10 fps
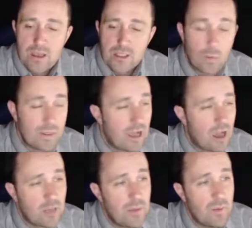So we
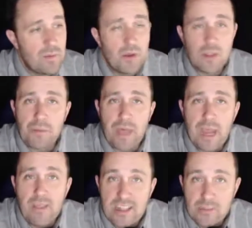document it, we build a
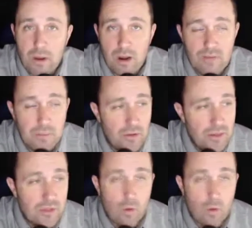plan, and that's part of employees'